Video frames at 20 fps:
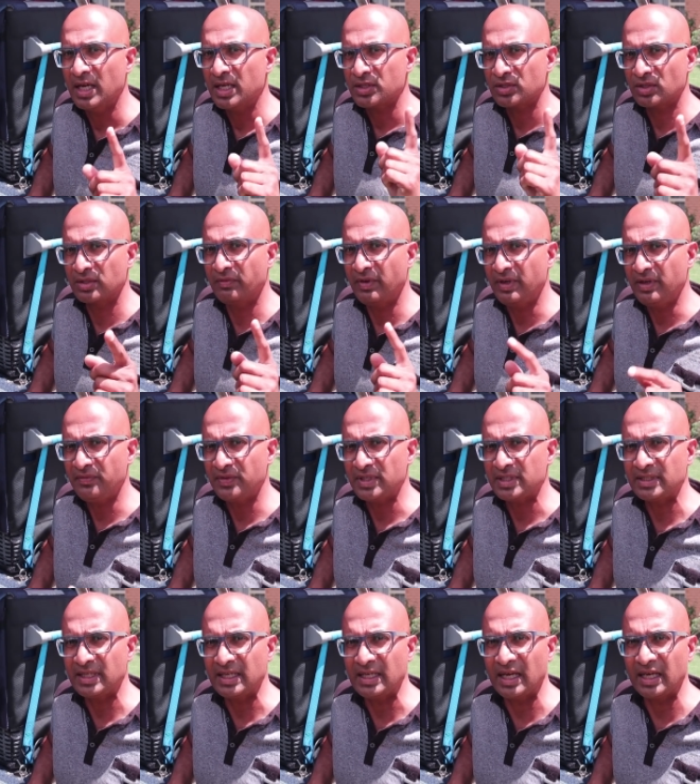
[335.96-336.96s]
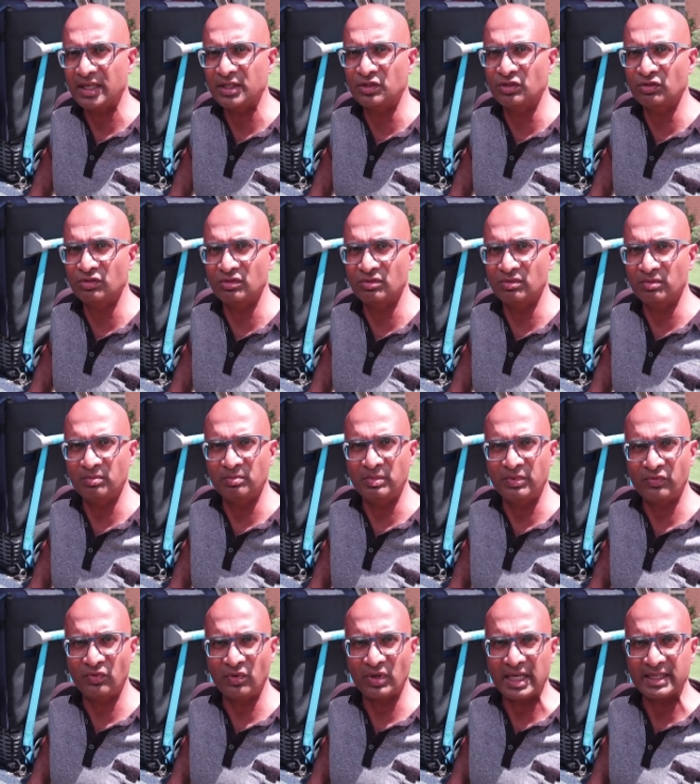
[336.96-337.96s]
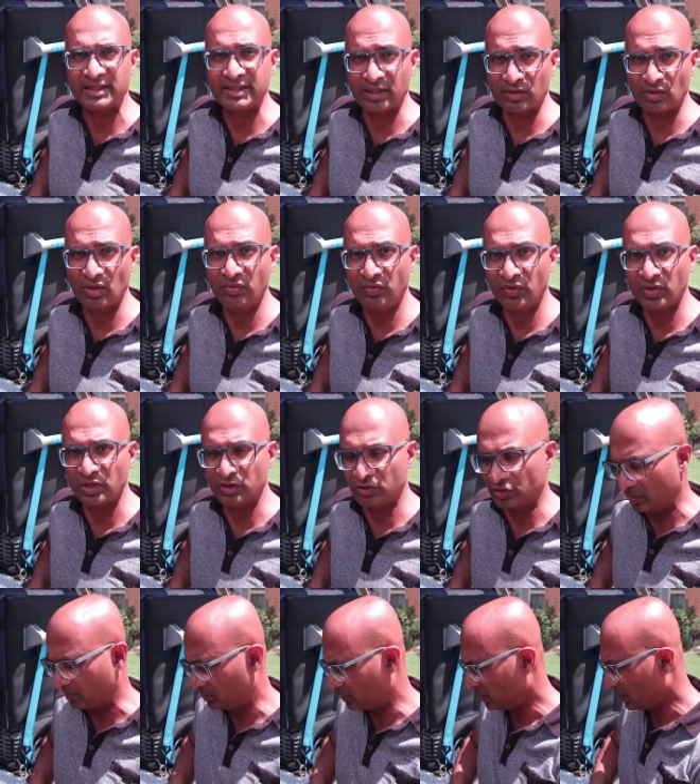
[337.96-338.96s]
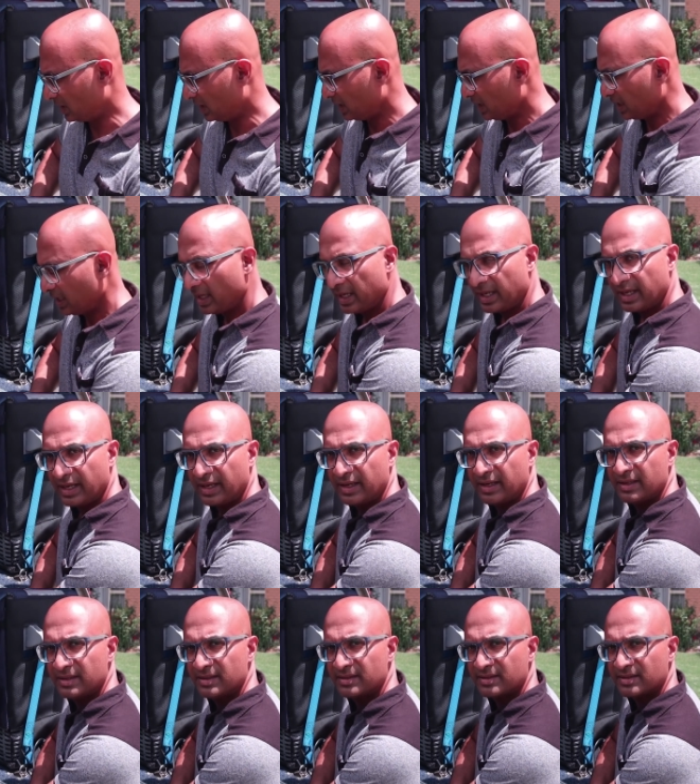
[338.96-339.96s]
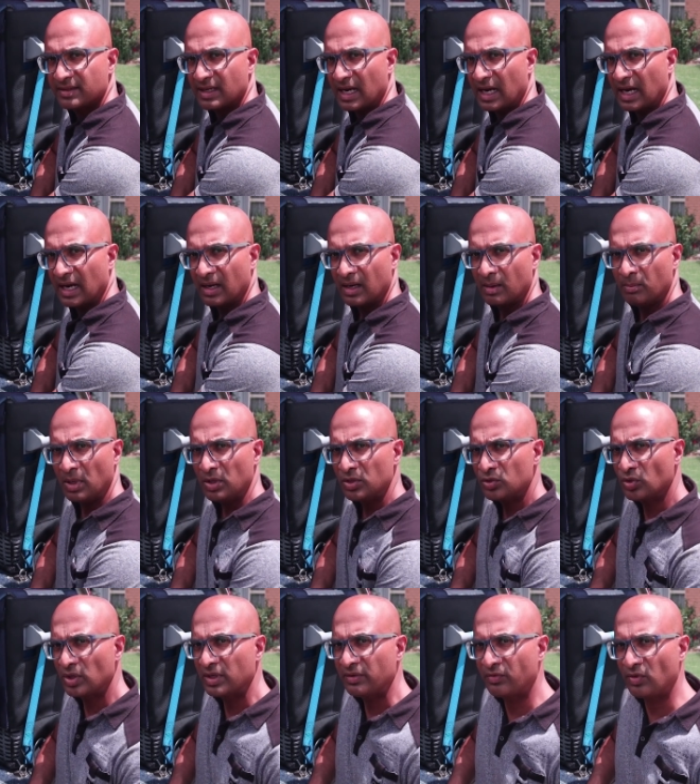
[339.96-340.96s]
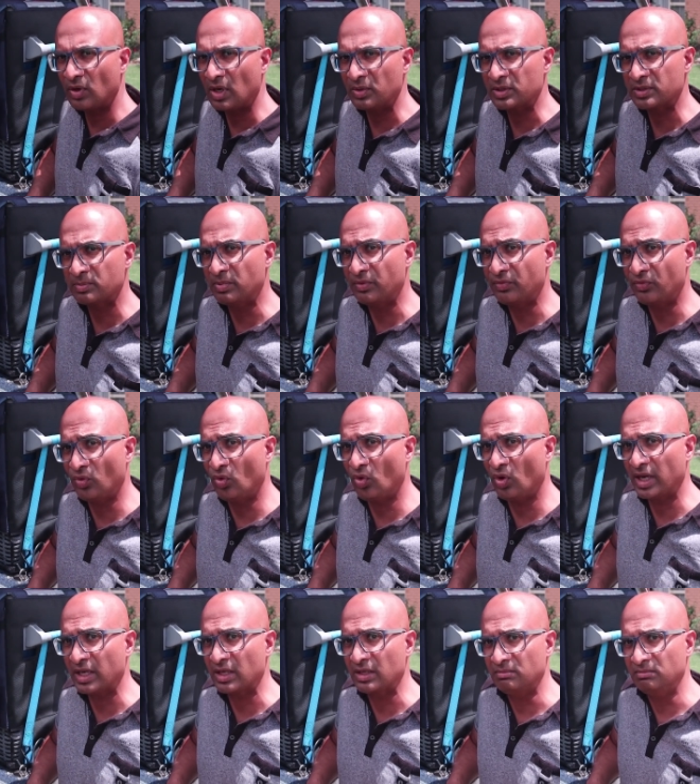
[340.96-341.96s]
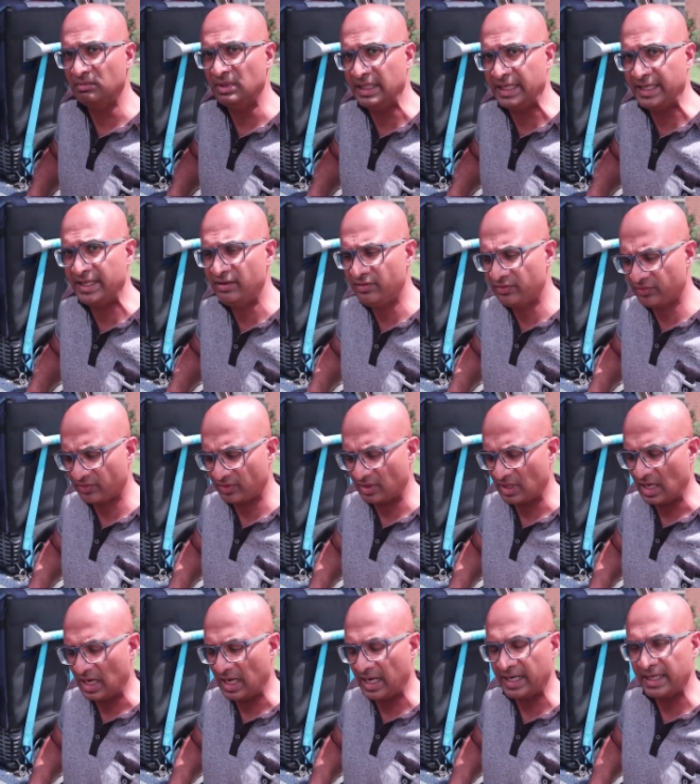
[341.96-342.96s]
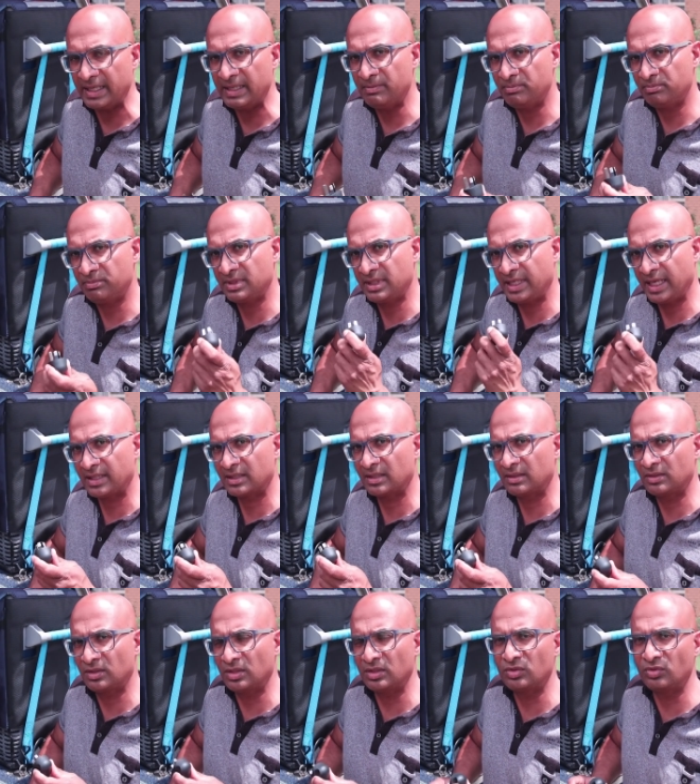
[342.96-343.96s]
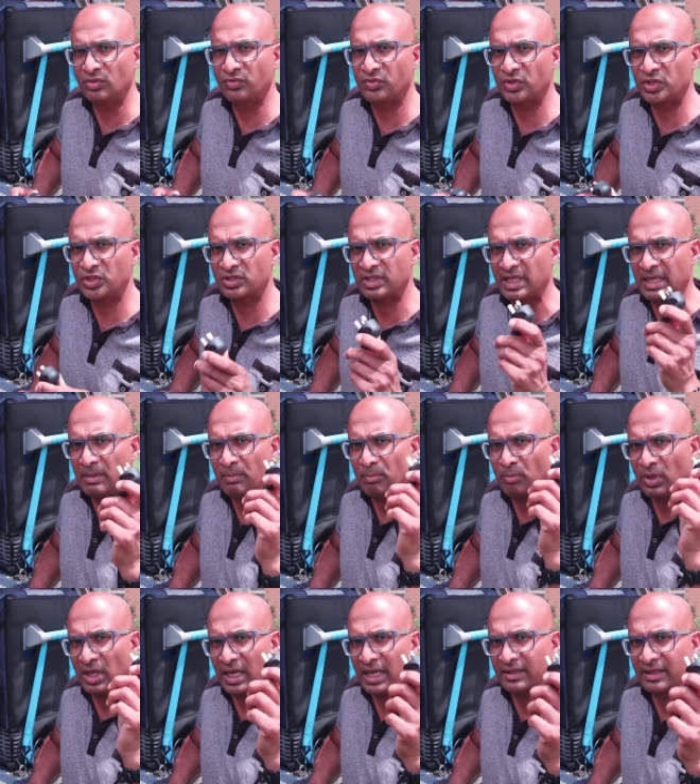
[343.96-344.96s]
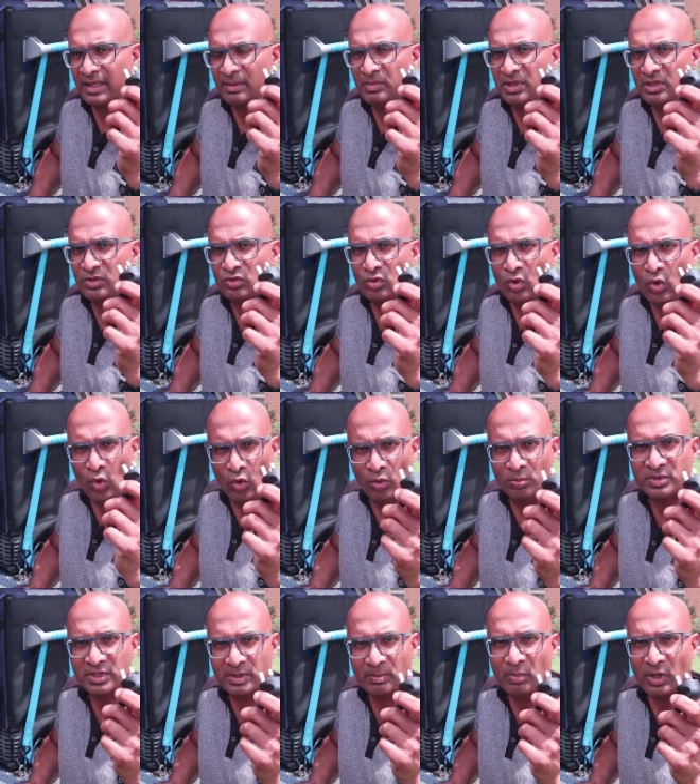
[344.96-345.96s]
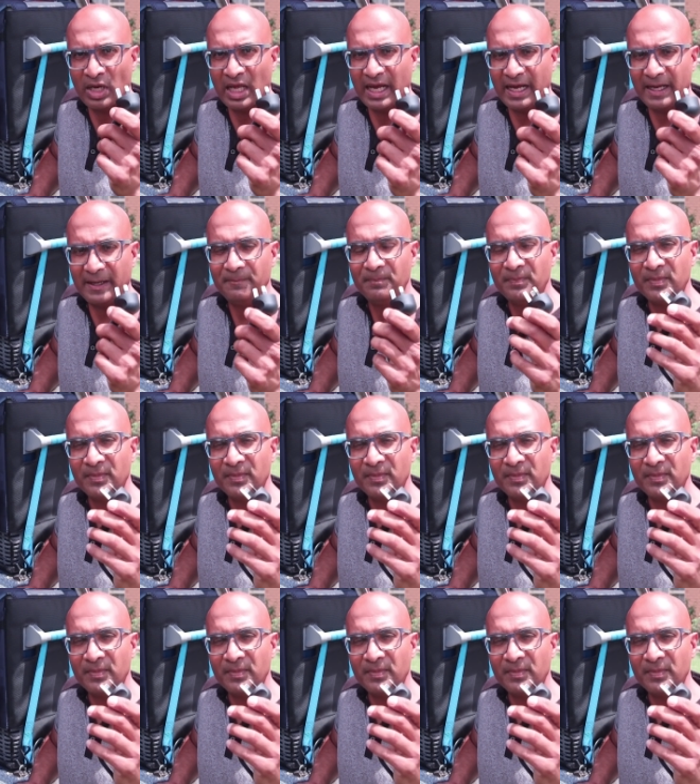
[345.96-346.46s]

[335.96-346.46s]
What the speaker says: So the very first thing I do before I set off on a trip is about 24 hours before I leave, I take the two fridges and I plug them into home supply.